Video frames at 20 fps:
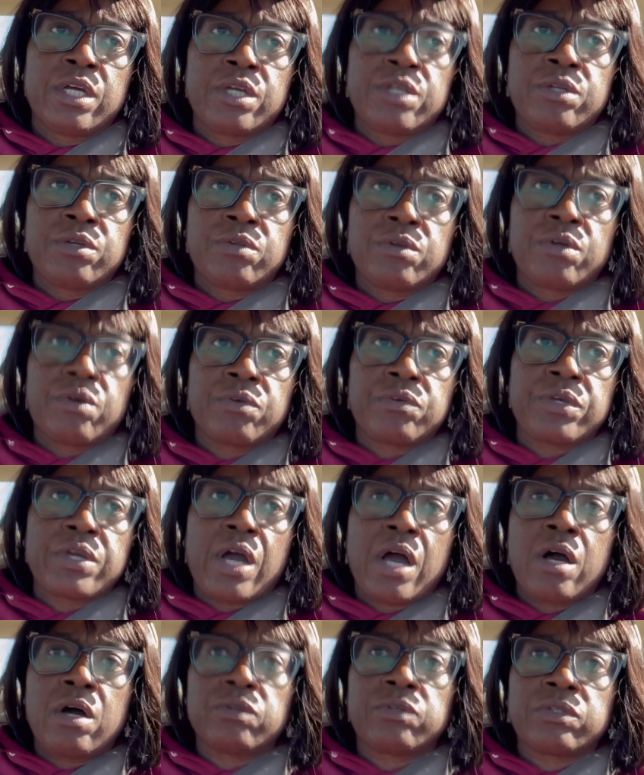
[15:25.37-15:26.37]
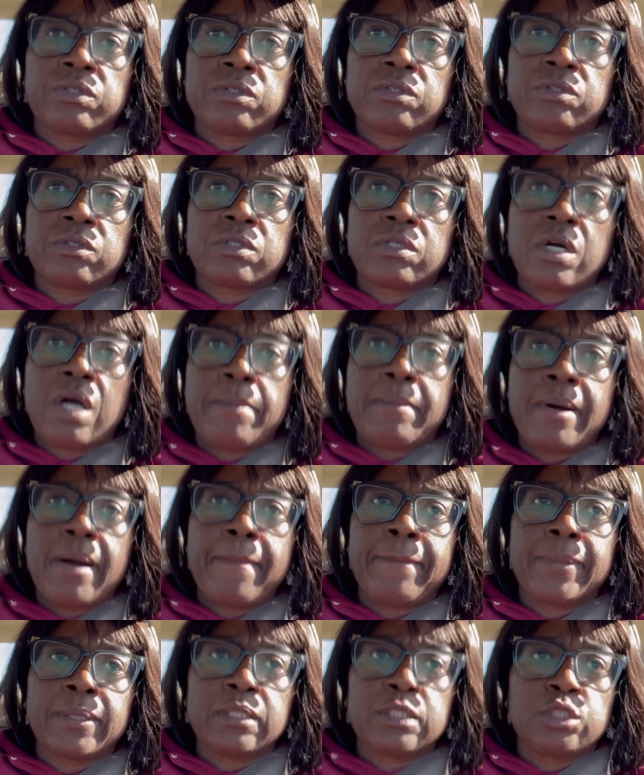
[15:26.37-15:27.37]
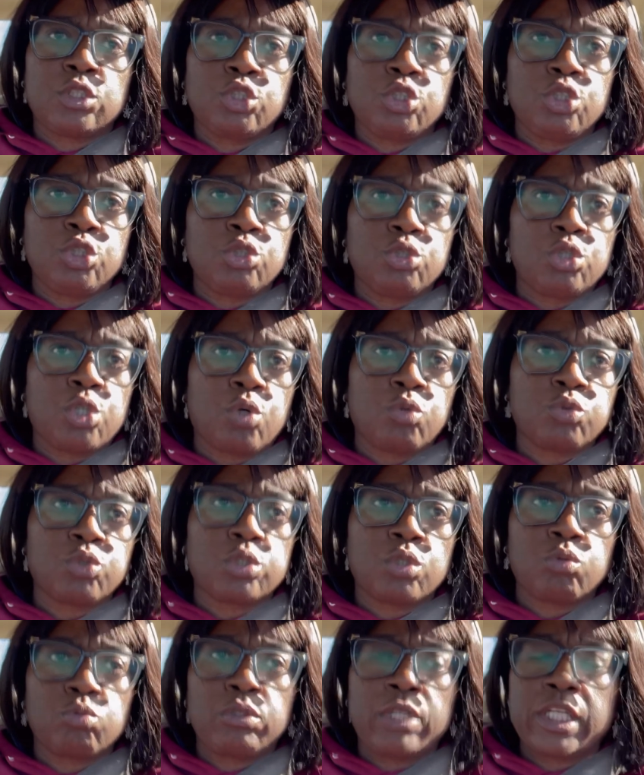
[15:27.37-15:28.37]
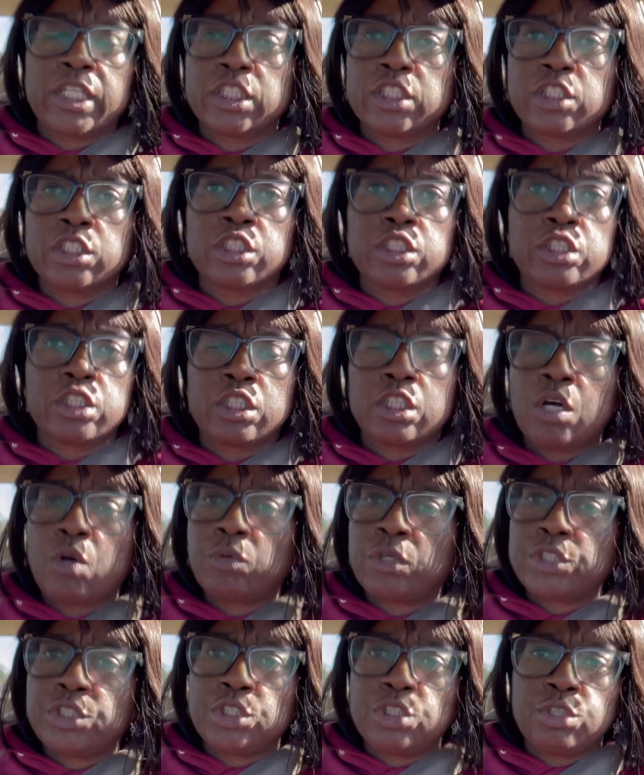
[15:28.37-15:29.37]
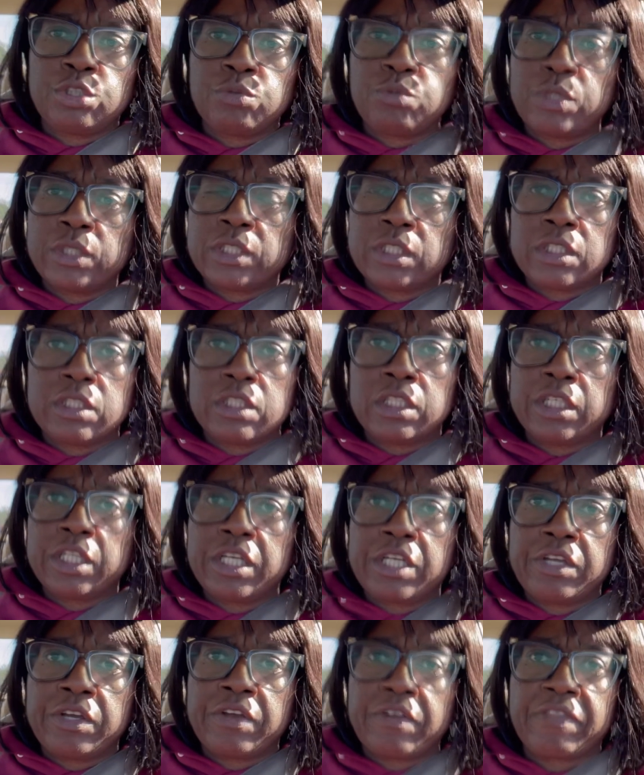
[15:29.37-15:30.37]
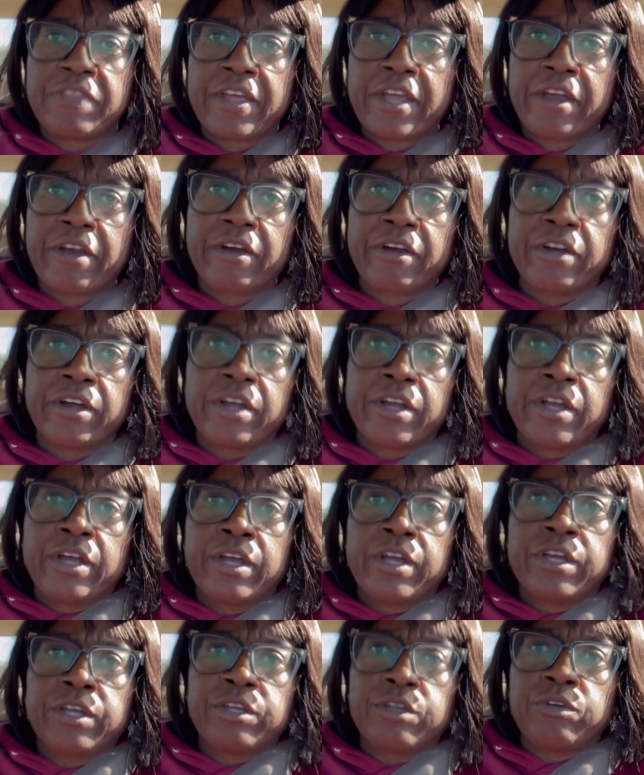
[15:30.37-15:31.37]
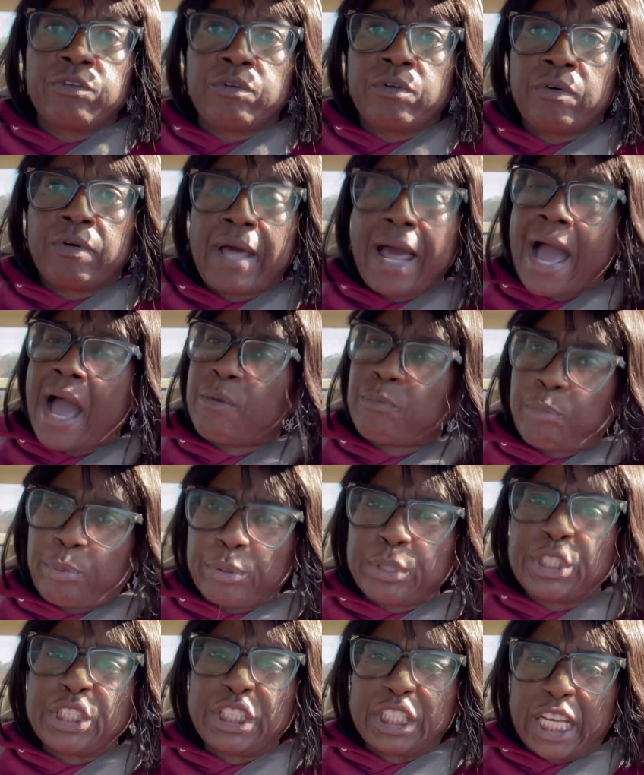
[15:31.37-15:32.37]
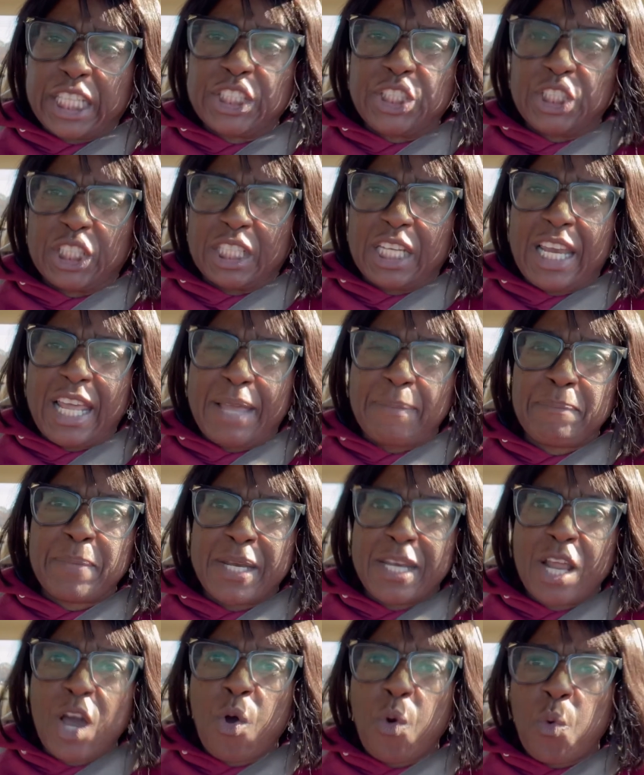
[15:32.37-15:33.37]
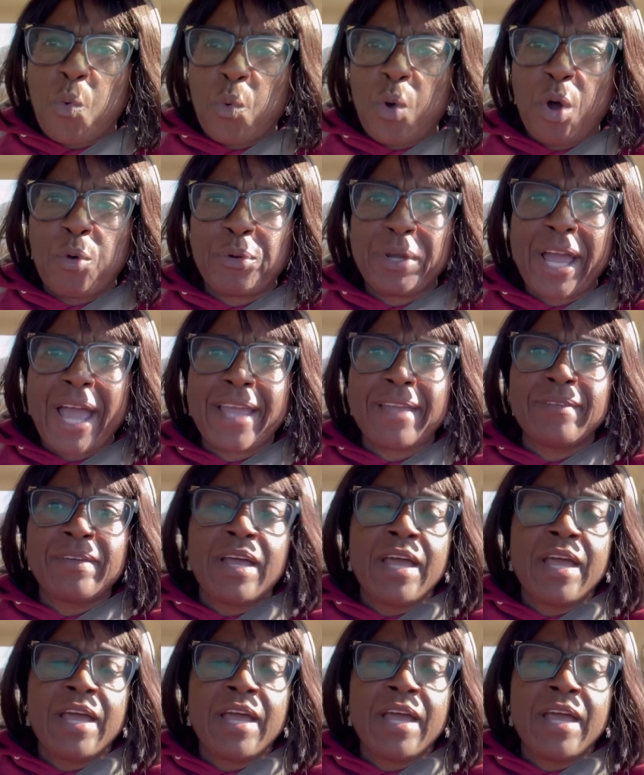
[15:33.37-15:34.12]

you know, y'all come up and, you know, so let a sister know that you're doing good here and there. You know, I appreciate you. Let me know, okay?